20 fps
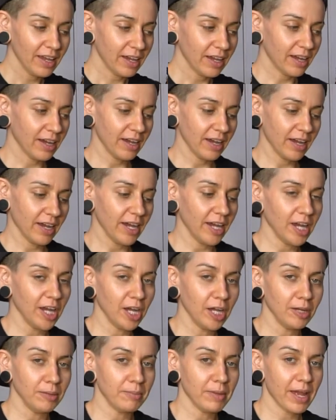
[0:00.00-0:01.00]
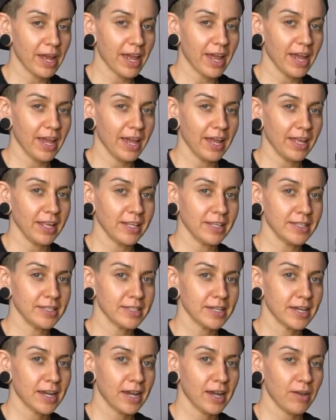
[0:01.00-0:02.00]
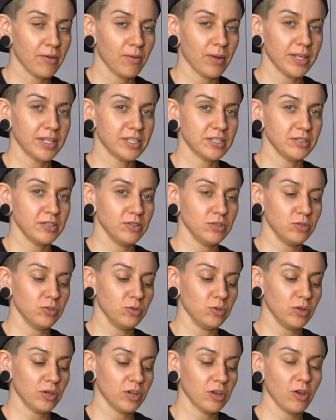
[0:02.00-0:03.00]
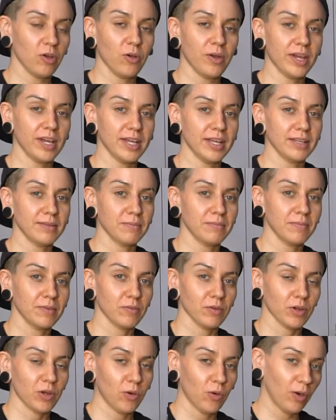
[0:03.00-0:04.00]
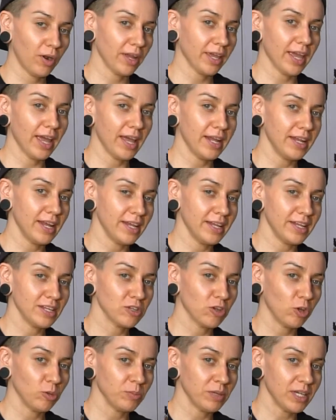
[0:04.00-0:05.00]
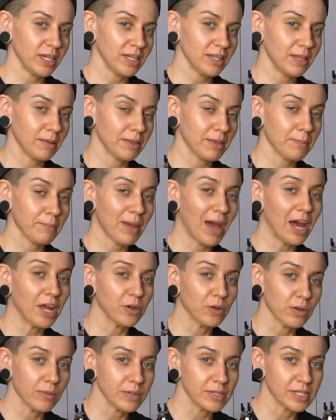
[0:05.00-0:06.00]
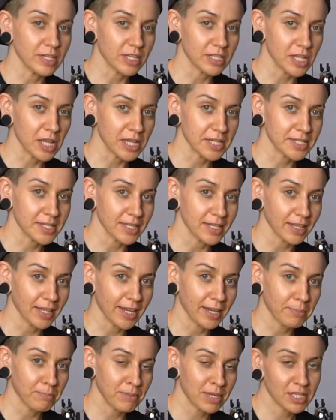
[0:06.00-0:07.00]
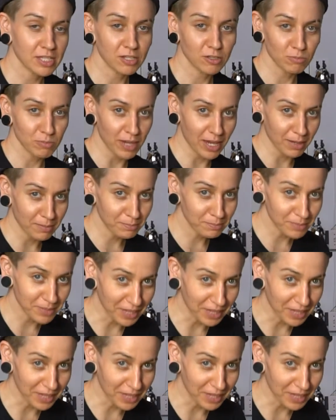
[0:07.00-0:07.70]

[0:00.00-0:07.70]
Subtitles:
And I went to go hit record again and it told me that the battery was exhausted. Like, me too, babe.